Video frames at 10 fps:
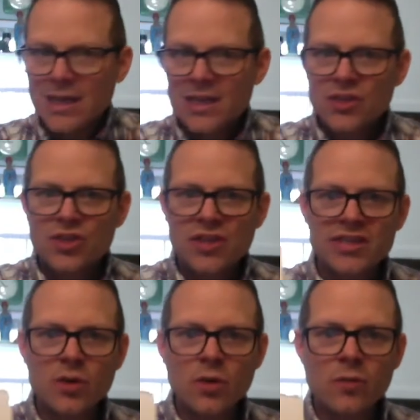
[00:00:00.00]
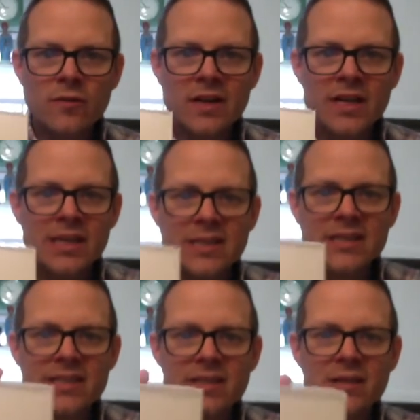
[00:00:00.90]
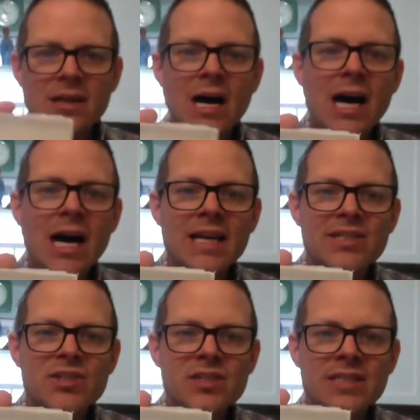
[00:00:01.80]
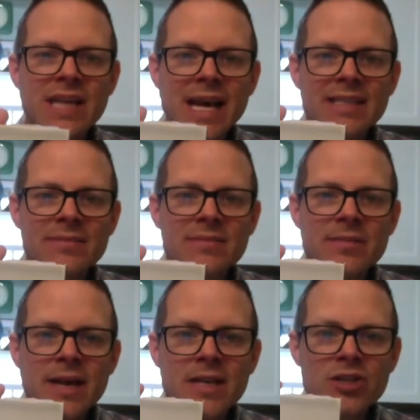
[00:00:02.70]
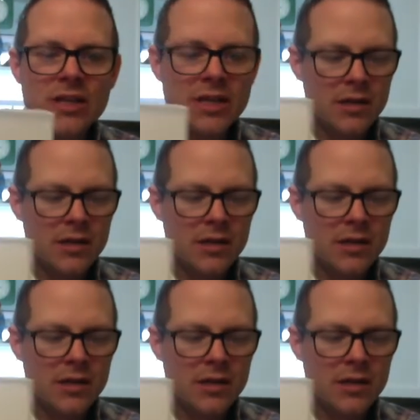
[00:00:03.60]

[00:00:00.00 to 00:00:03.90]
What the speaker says: just over his eyes, just to add some dimension.